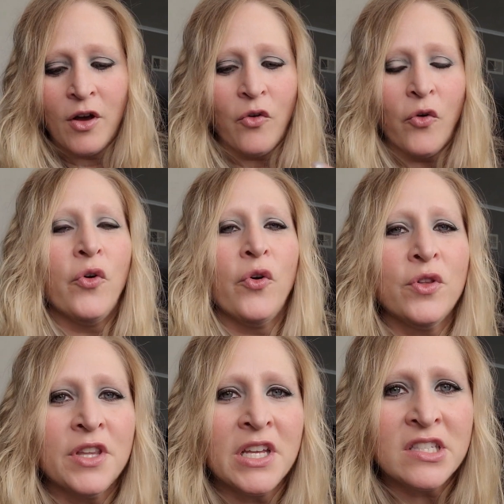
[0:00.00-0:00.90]

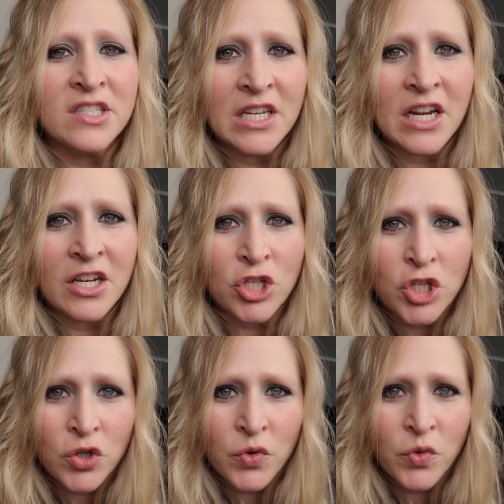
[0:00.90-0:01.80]
Only stick
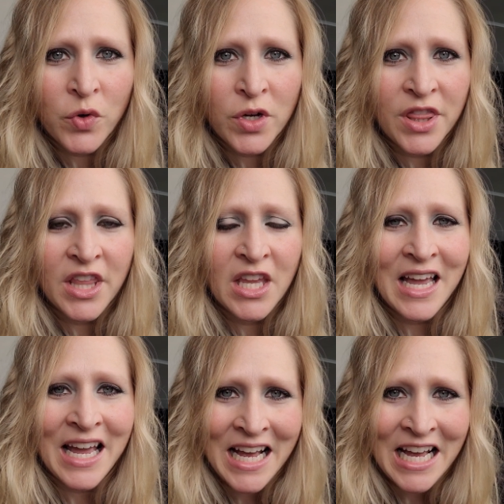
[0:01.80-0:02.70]
to the
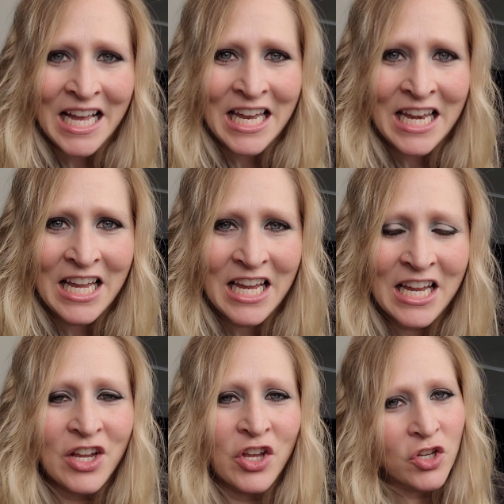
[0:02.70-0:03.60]
head,
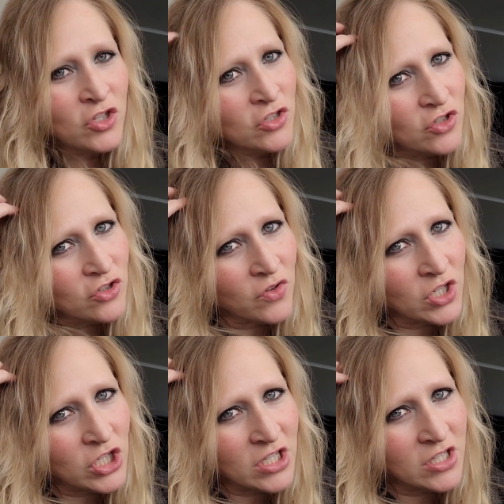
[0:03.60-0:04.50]

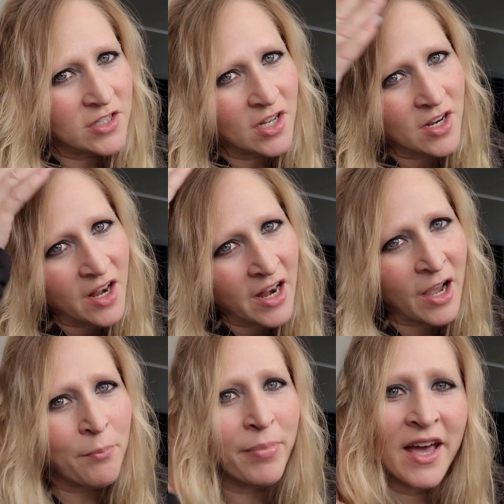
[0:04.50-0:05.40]
scritchies,
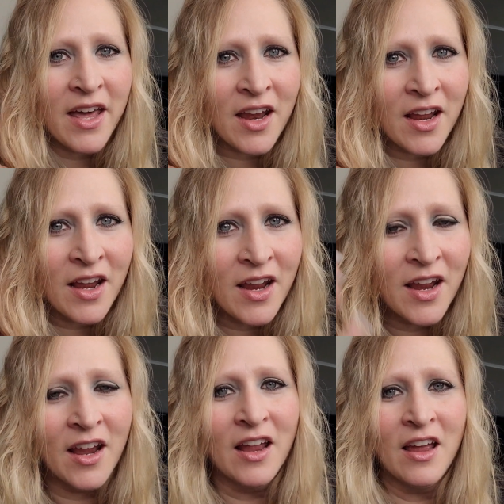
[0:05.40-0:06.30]
not petting,
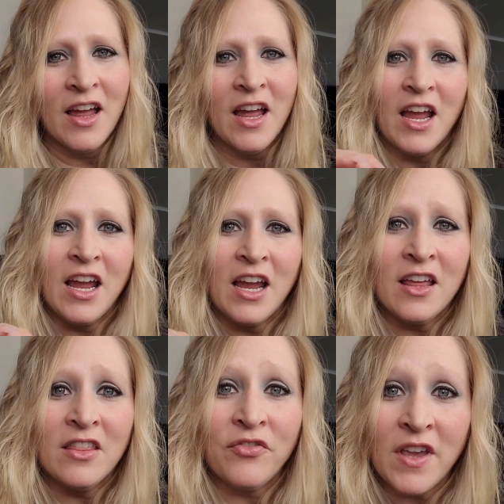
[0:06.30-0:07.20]

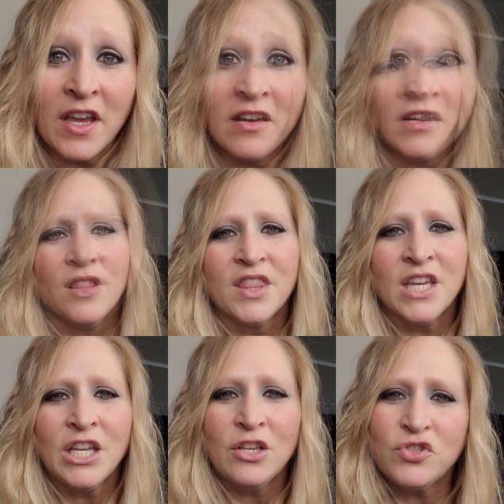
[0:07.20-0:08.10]
and the feet.
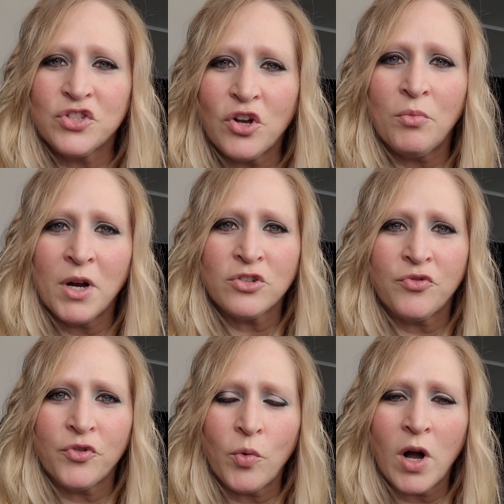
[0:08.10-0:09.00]
Thank you so much
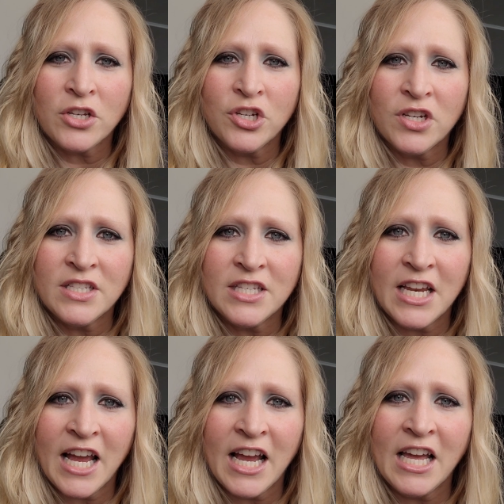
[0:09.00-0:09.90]
for watching
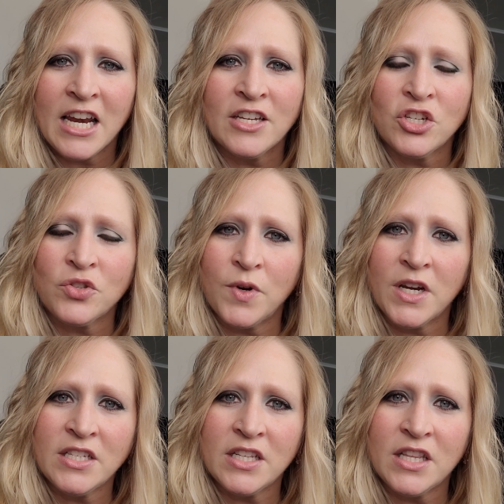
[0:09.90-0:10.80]
today, and I just
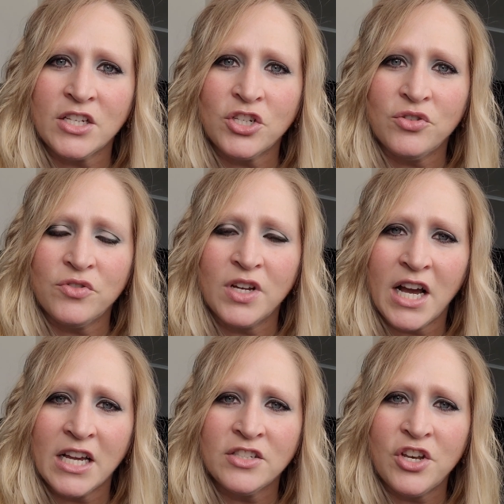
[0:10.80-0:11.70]
wanted to let you
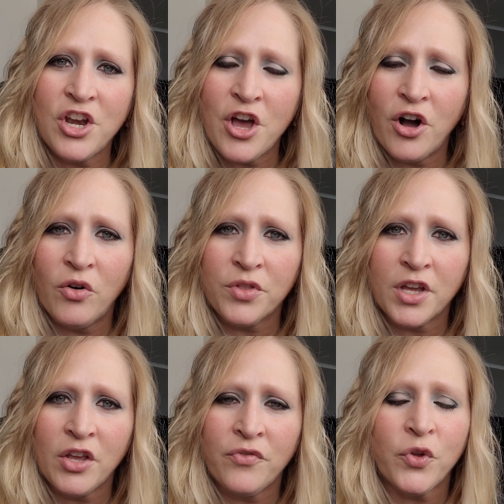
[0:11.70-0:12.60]
guys know
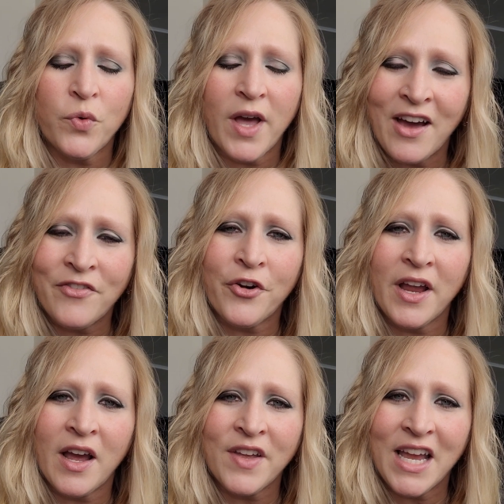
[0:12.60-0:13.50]
that if you ever
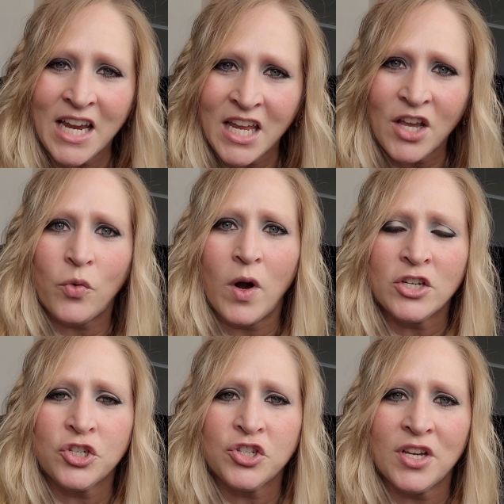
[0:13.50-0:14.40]
have any
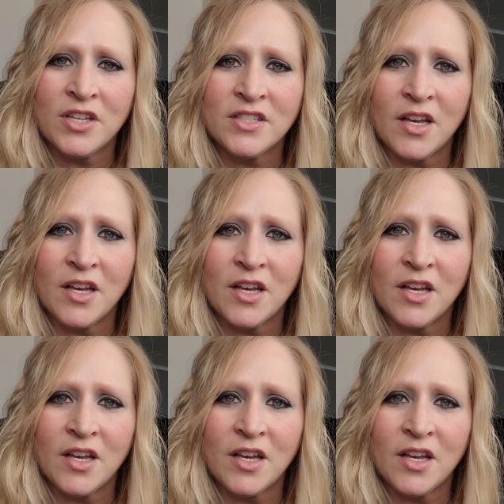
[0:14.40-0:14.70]
questions